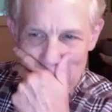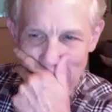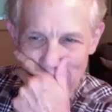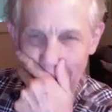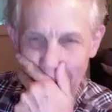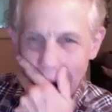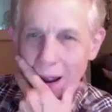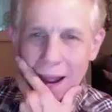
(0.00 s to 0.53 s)

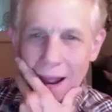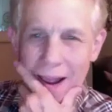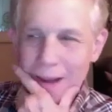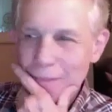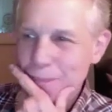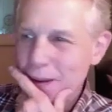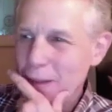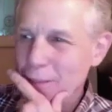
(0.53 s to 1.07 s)

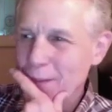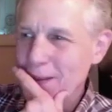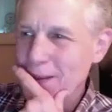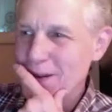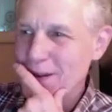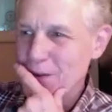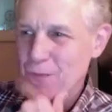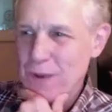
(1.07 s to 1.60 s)
I probably
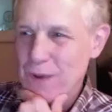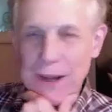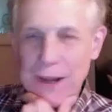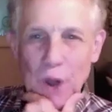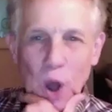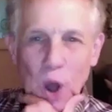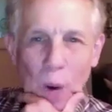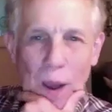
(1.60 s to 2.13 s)
didn't really
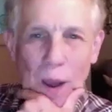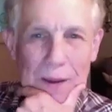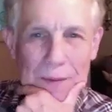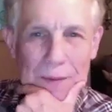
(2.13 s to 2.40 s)
know it